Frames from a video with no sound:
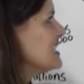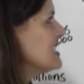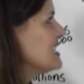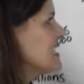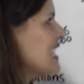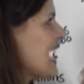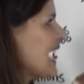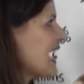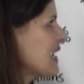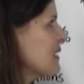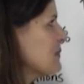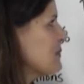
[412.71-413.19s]

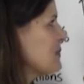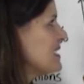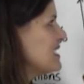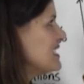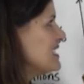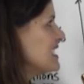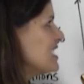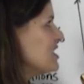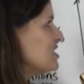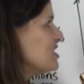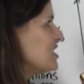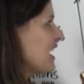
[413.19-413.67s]
second
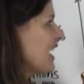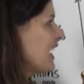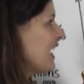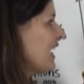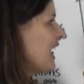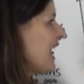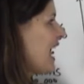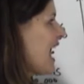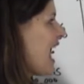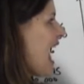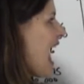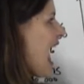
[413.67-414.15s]

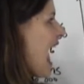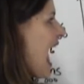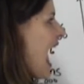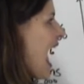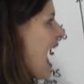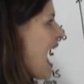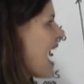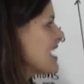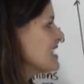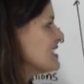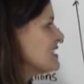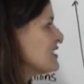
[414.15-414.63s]
position
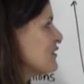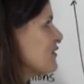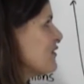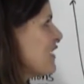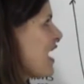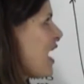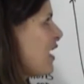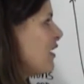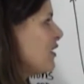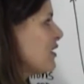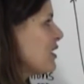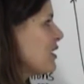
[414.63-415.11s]
has a
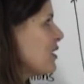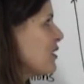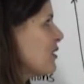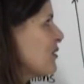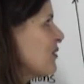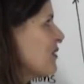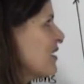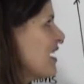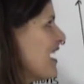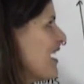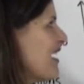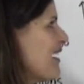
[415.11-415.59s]

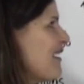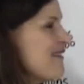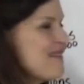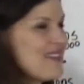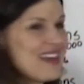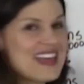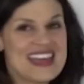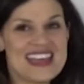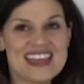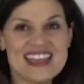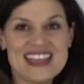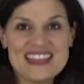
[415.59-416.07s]
value of
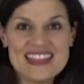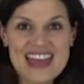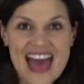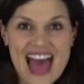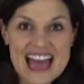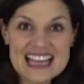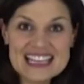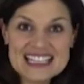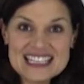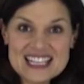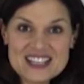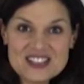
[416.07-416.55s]

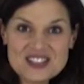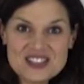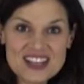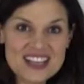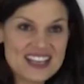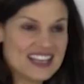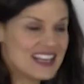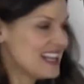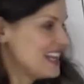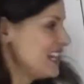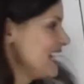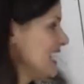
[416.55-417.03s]
that
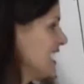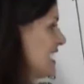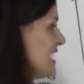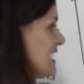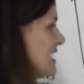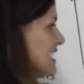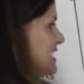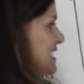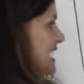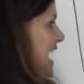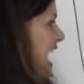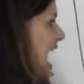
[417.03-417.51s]
digit
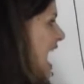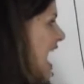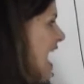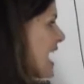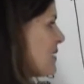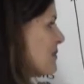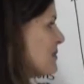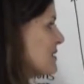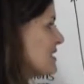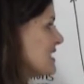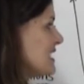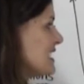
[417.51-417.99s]

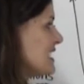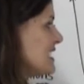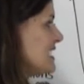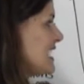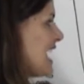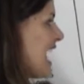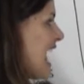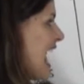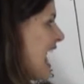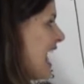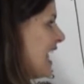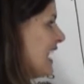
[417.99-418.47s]
times
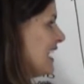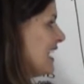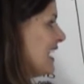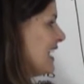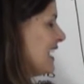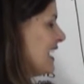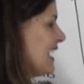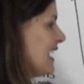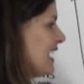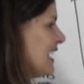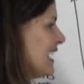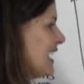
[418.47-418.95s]
10.
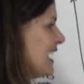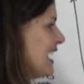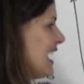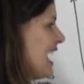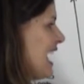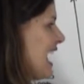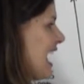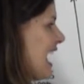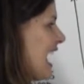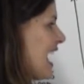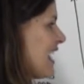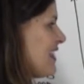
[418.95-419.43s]

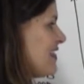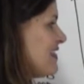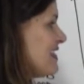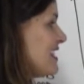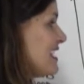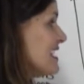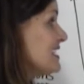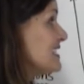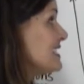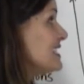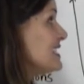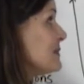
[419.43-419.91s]
And
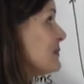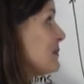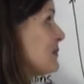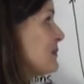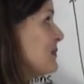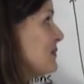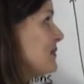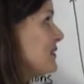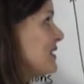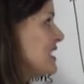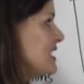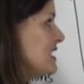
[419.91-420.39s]

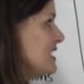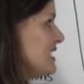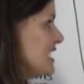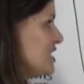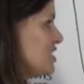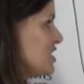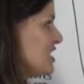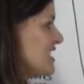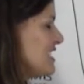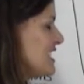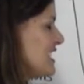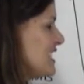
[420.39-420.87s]
the
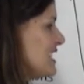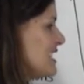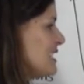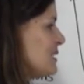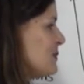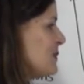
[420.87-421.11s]
digits in this